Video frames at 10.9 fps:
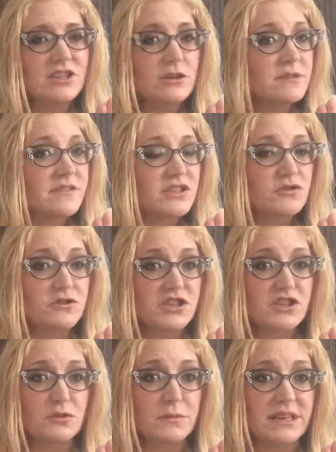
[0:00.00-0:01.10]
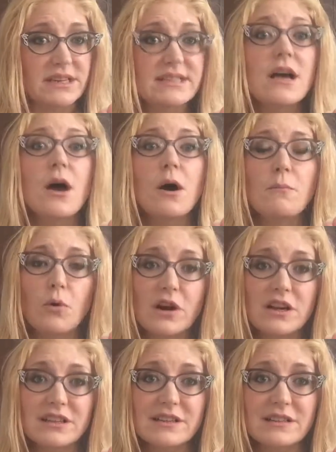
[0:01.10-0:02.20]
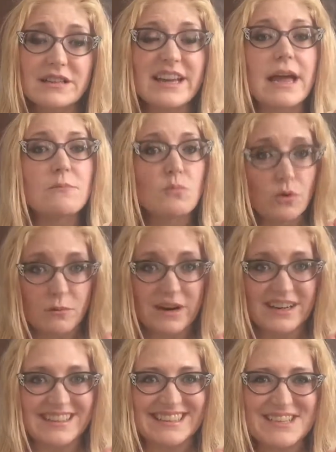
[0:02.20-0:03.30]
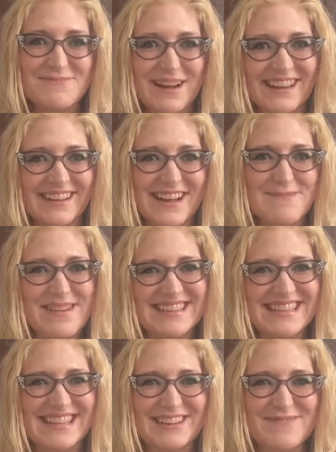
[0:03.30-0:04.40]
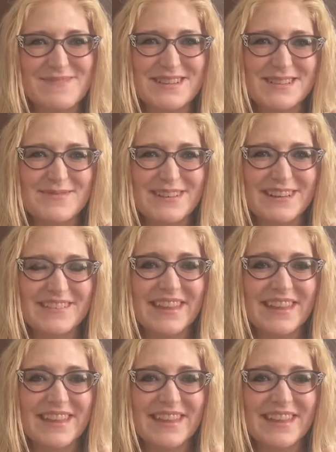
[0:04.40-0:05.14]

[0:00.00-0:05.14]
terms of its traditional meanings more clearly and more readily to my client base here in Pittsburgh.